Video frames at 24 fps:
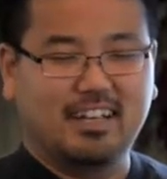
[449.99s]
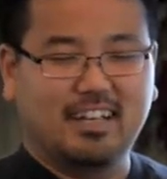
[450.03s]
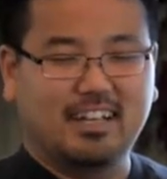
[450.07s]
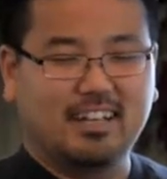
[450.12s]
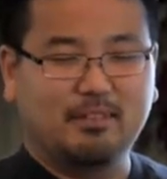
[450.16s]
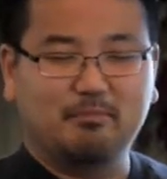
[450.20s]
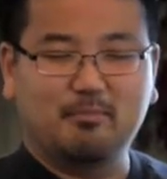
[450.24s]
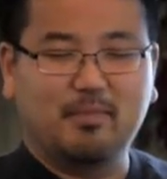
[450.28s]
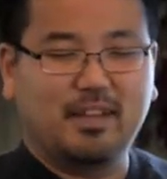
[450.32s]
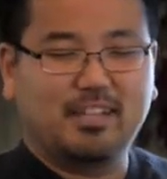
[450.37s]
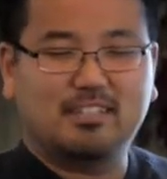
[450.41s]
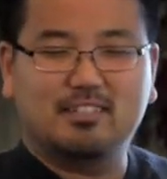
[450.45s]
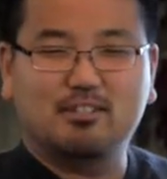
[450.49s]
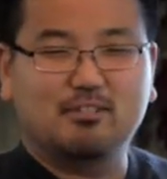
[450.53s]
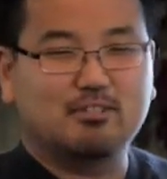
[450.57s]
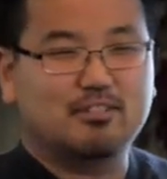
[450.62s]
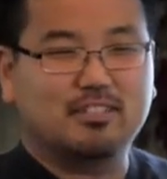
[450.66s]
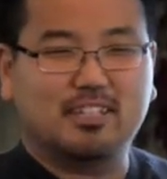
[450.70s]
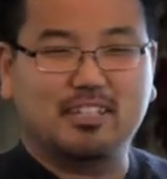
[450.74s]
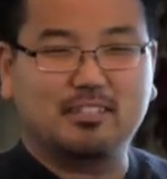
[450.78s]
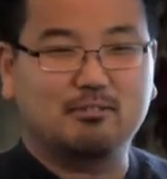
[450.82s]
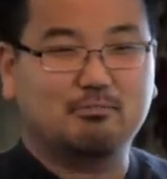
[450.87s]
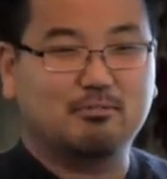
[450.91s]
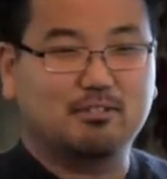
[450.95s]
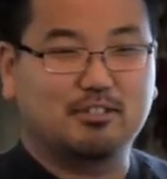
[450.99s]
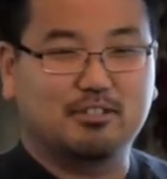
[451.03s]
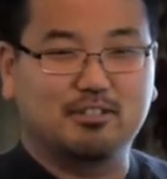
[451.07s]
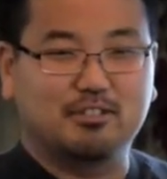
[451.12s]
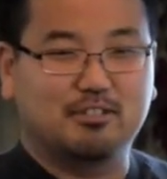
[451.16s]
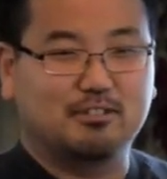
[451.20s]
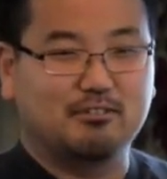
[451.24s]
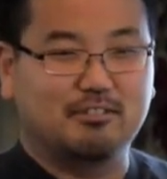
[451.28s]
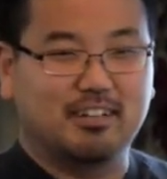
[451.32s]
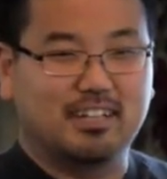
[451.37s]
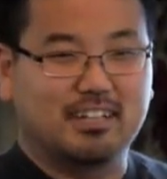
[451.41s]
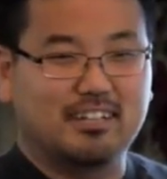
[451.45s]
it makes no sense what you're
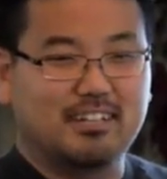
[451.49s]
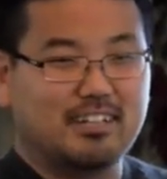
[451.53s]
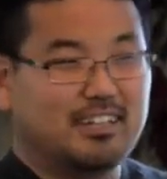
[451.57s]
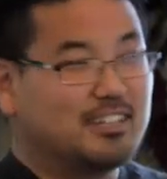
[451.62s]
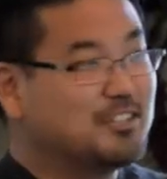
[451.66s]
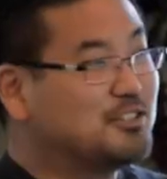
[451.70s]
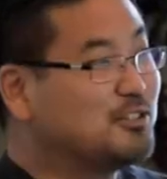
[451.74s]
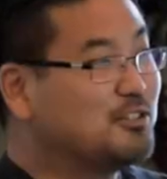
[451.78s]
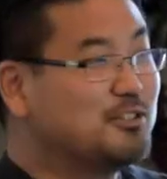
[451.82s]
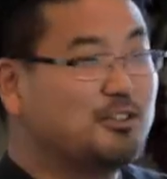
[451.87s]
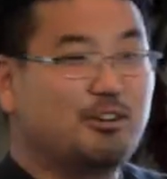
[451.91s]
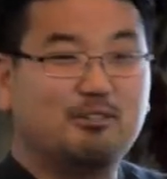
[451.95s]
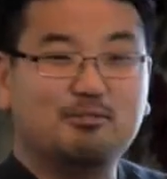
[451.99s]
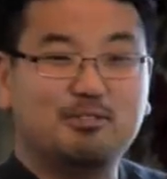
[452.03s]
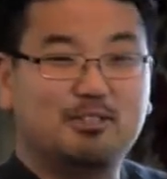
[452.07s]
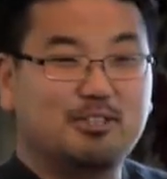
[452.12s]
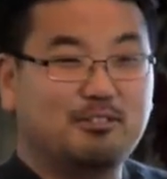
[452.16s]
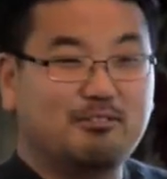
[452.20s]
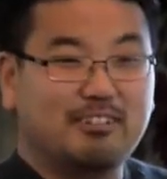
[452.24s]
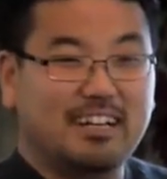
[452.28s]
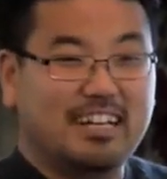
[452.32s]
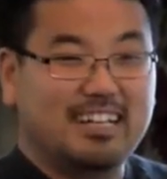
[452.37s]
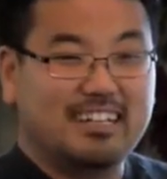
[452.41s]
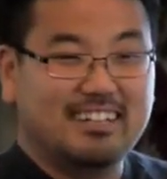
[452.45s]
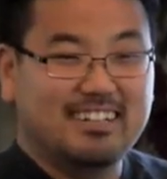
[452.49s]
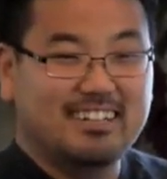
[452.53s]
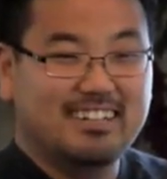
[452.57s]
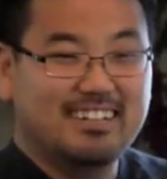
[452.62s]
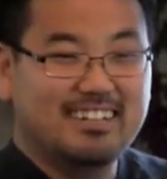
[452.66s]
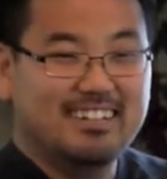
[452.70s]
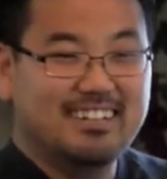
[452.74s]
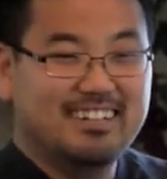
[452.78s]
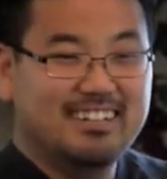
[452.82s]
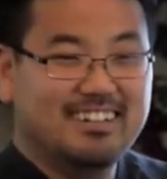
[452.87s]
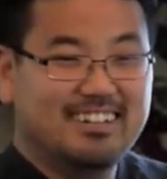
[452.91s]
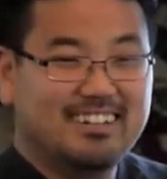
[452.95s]
doing, so don't do it.
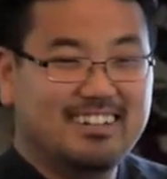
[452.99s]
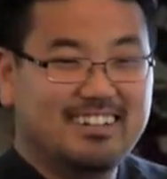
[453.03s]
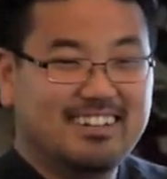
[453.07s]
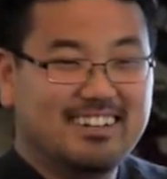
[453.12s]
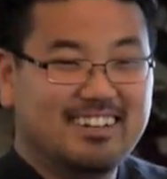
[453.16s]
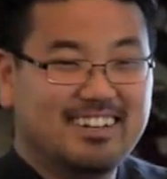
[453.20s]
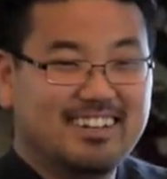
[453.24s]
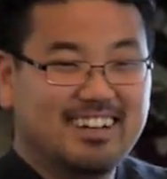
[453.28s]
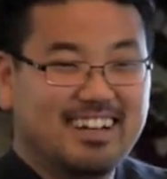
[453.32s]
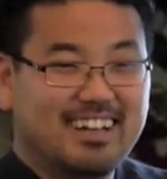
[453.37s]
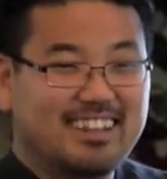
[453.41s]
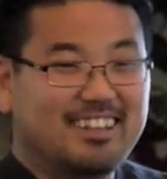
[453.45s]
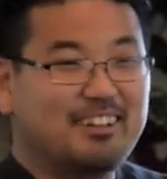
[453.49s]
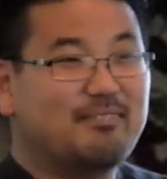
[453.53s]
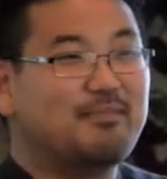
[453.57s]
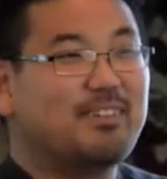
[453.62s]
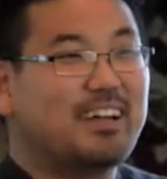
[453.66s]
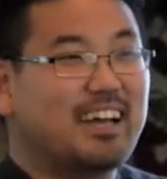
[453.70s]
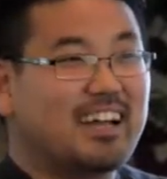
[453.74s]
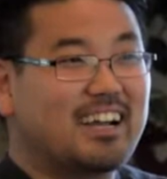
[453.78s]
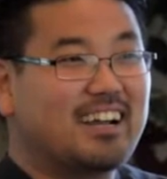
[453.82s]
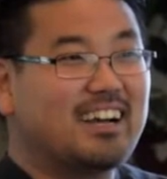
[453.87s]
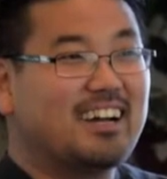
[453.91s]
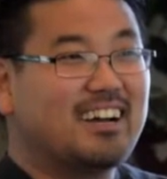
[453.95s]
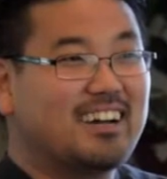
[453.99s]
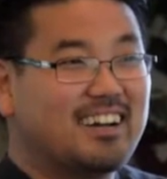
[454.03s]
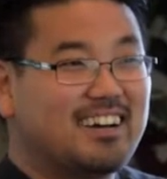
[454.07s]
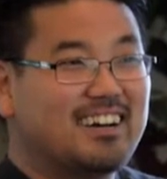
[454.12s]
And they'll be like,